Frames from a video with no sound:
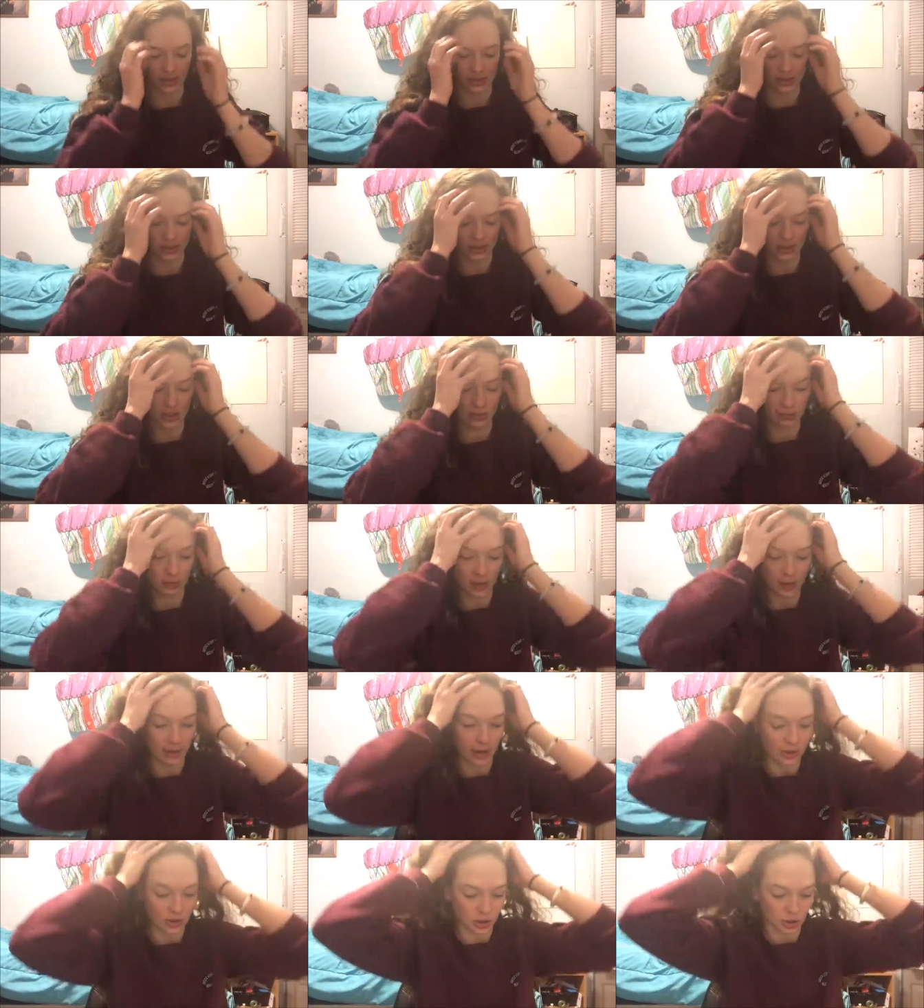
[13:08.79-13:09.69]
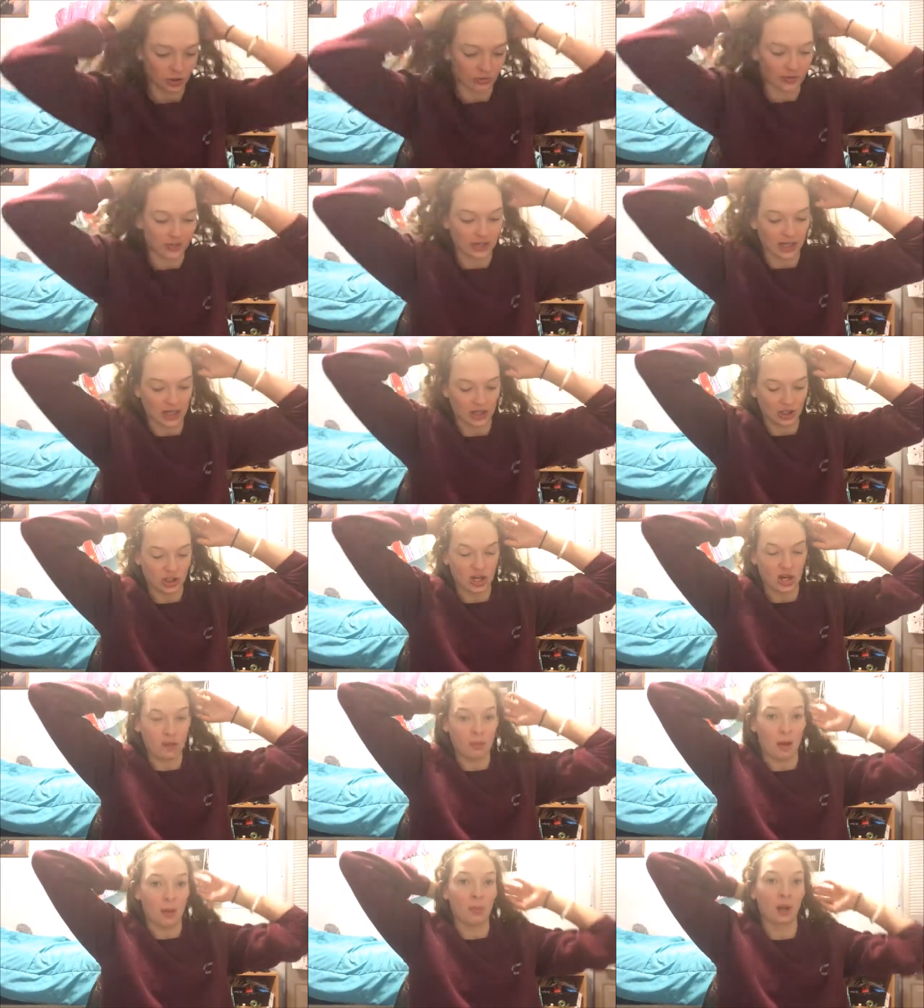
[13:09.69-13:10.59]
I see, but I'm not sure if it's
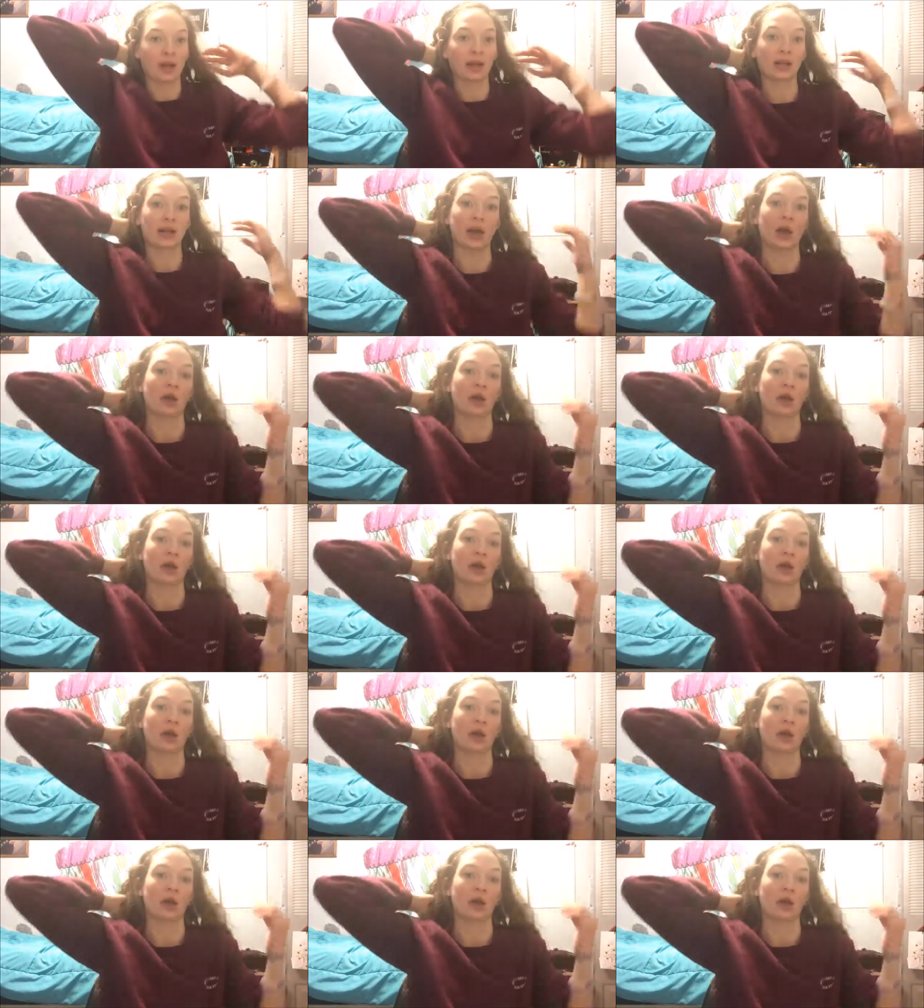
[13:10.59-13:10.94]
actually in my bank